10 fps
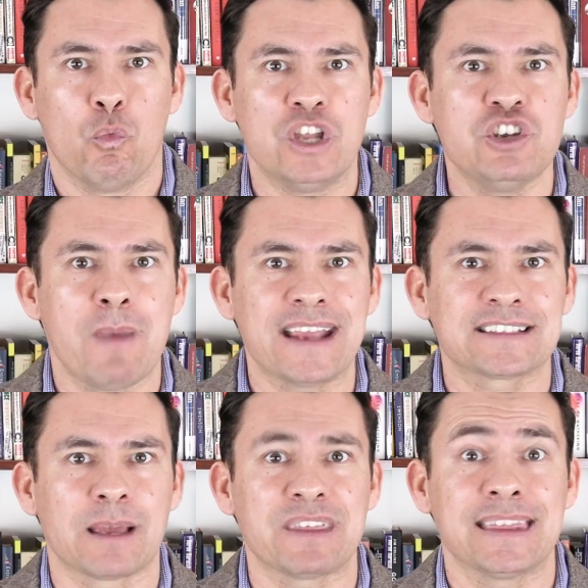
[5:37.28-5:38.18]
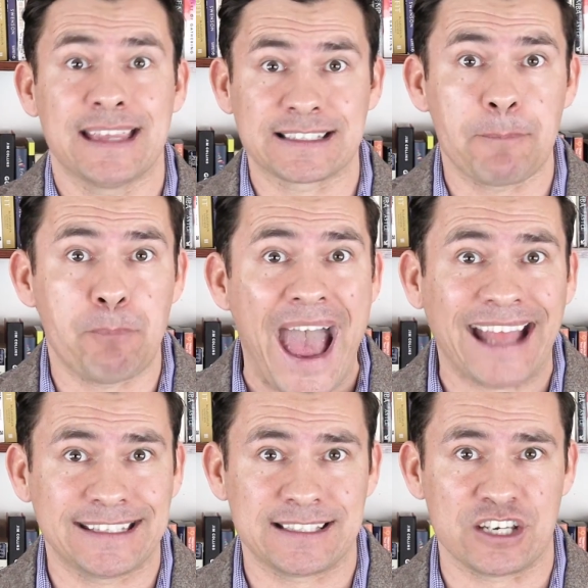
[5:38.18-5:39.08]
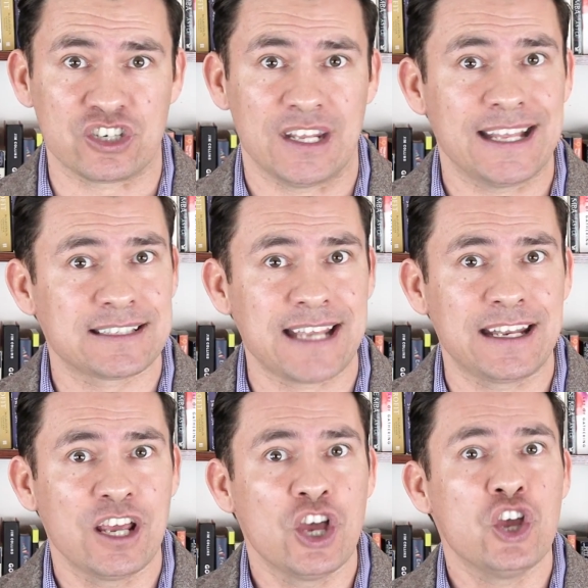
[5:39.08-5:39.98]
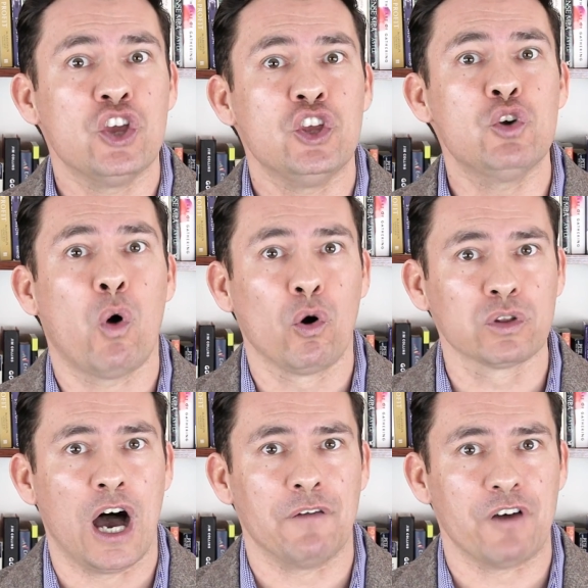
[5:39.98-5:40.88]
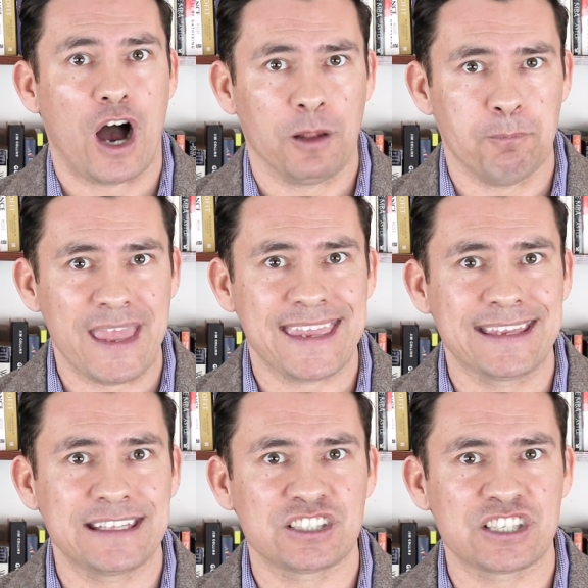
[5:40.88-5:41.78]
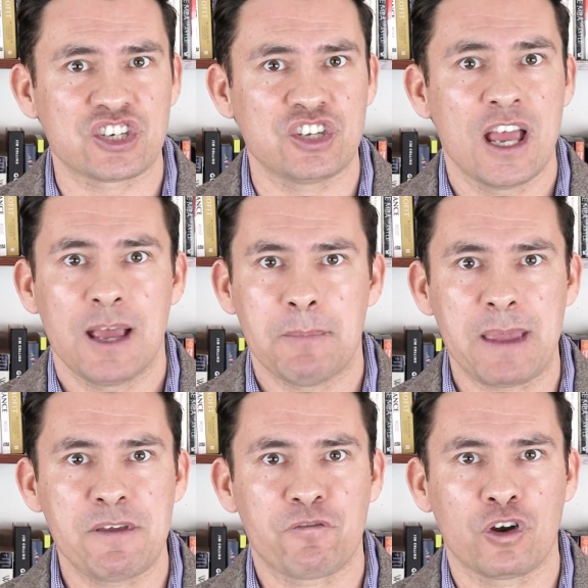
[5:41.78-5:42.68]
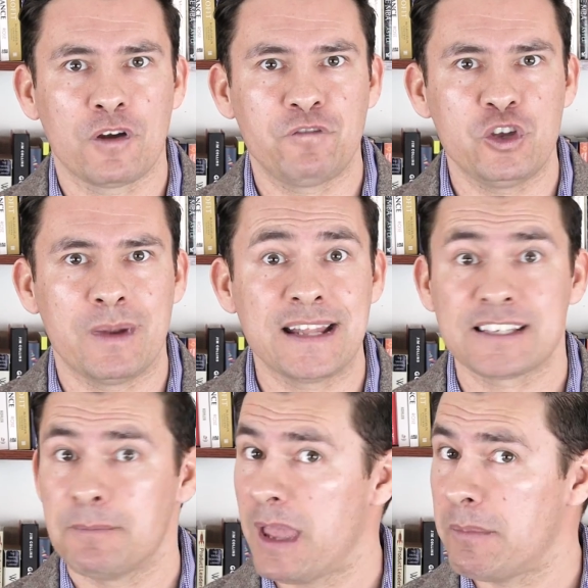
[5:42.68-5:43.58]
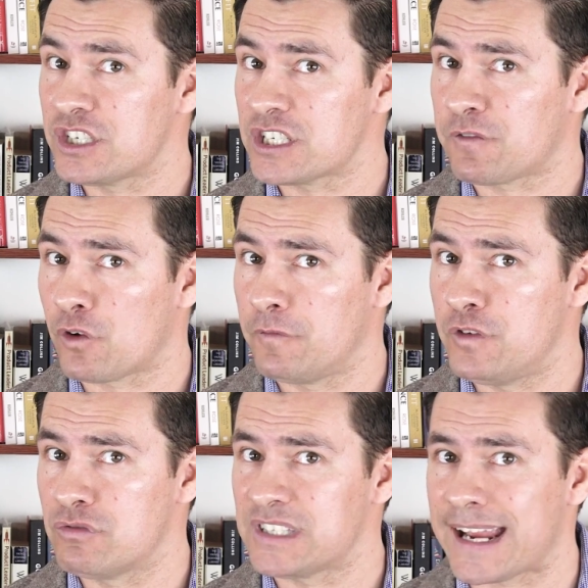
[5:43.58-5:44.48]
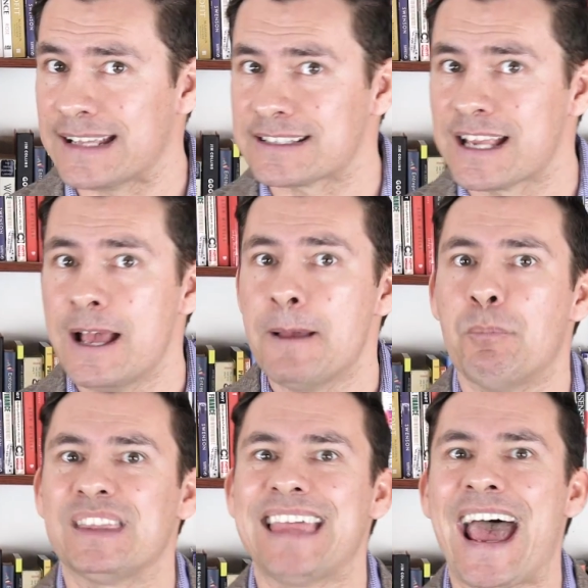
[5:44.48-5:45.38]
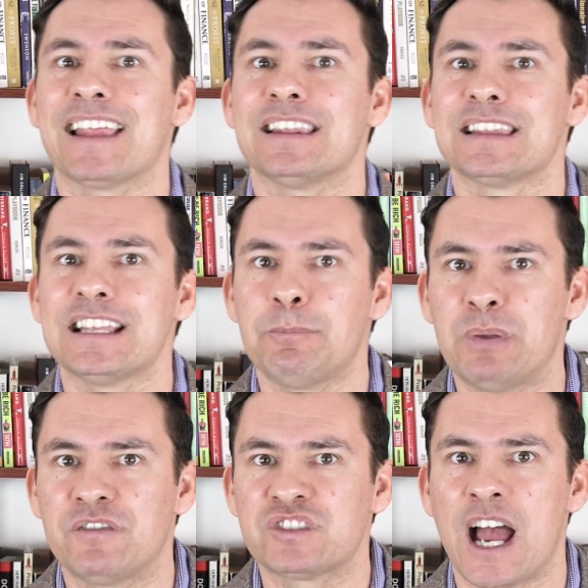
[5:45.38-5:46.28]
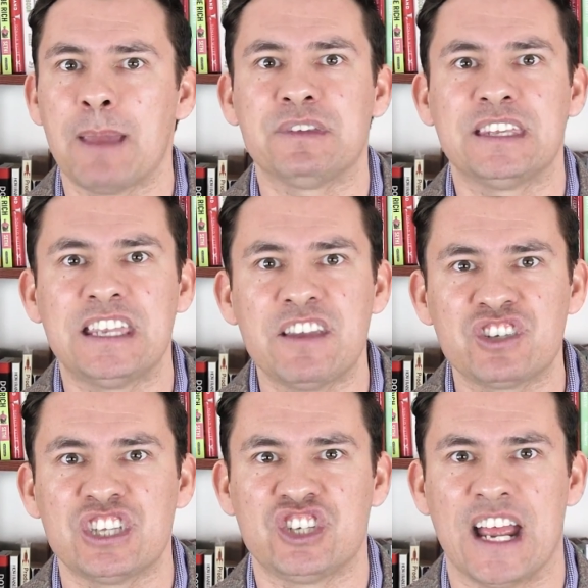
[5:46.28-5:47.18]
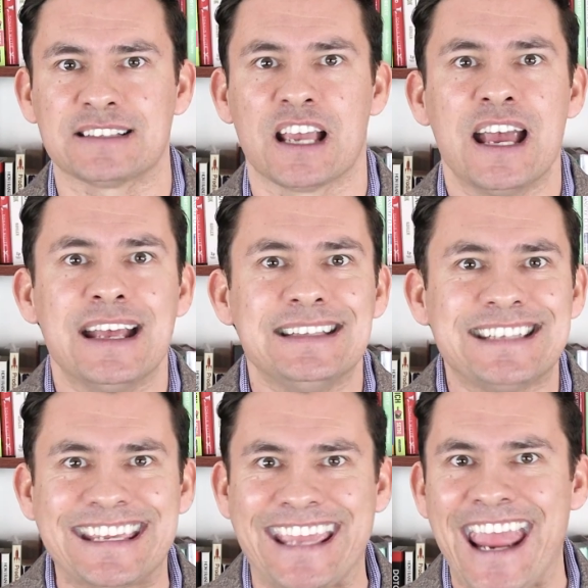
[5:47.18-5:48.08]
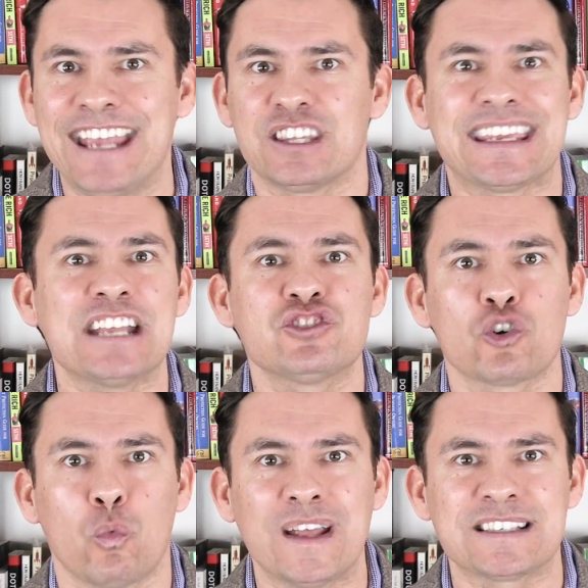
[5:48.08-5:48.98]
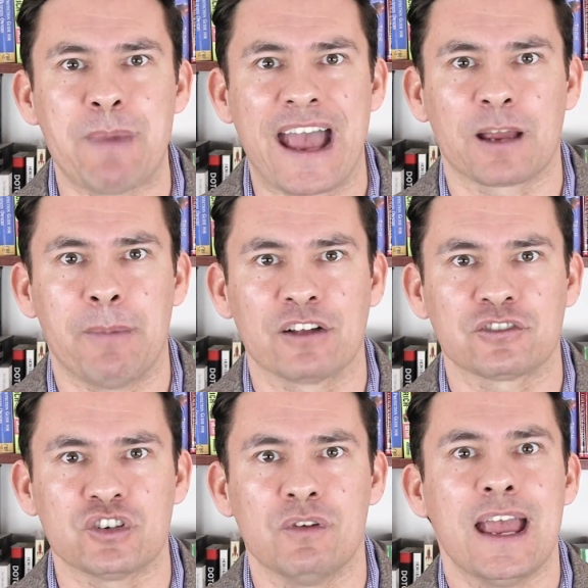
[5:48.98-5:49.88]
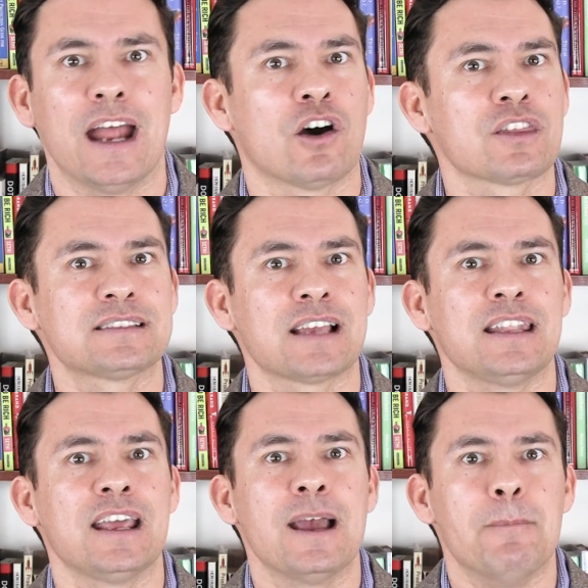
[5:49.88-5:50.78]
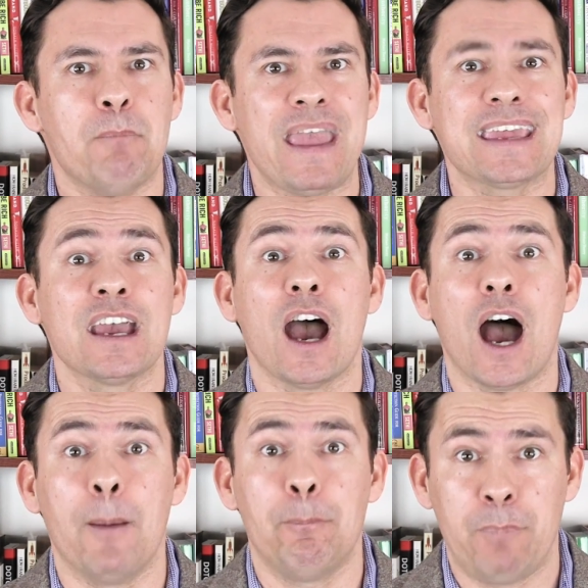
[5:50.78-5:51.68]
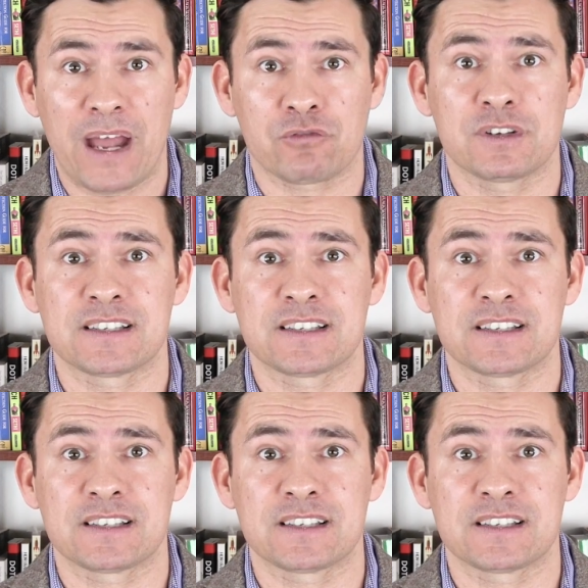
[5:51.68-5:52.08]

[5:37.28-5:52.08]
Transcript: When you make something that's a bad decision, instead, you hold off on making a decision, maybe for a few minutes, maybe just for a few seconds. But that little bit of time gives you the chance to gain, to get your wits back about you, and all of a sudden make a better